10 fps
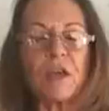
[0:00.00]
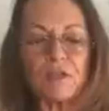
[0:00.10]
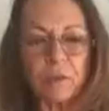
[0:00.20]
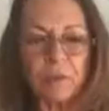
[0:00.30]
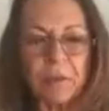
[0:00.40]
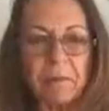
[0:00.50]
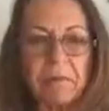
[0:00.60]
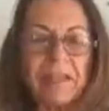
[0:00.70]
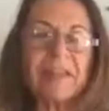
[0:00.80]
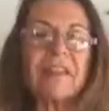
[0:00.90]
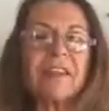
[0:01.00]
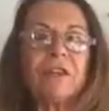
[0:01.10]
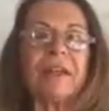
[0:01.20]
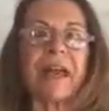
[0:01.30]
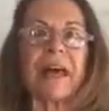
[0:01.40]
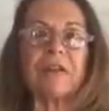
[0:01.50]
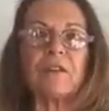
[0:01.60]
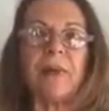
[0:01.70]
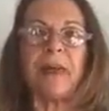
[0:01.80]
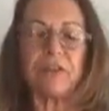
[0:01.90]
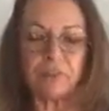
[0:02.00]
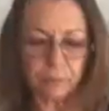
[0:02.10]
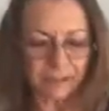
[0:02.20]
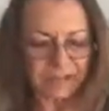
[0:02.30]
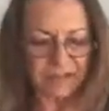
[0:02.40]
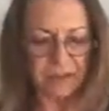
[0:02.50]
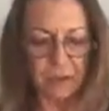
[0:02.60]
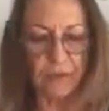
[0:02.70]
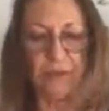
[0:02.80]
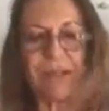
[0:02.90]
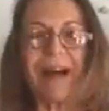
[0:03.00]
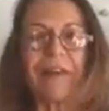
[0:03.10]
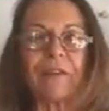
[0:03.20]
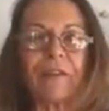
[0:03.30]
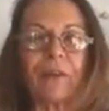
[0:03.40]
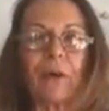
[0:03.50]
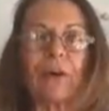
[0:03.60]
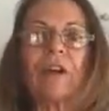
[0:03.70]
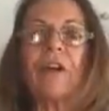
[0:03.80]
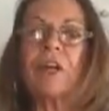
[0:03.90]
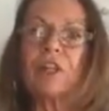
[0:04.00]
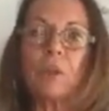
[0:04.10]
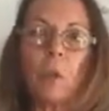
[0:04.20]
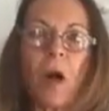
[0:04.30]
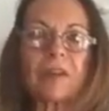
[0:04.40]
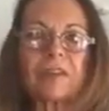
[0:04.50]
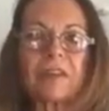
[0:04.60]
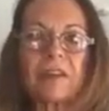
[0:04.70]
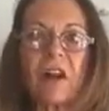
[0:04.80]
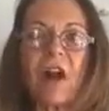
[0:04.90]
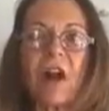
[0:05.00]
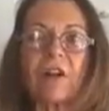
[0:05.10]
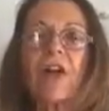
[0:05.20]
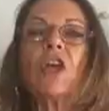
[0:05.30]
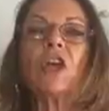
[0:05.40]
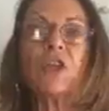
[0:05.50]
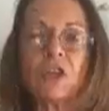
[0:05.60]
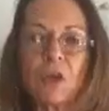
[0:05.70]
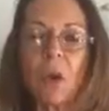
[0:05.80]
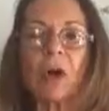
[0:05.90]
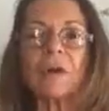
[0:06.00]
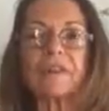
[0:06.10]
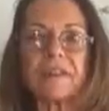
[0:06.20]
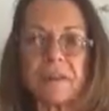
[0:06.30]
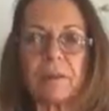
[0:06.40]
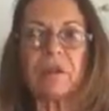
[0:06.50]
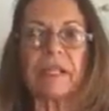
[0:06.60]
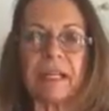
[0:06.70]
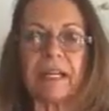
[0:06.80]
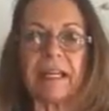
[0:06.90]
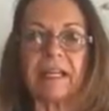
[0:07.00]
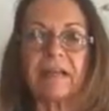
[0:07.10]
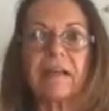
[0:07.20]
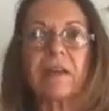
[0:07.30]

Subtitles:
So from the minute that you get out of bed, you place your feet on the floor, you walk to the car, you are stimulating,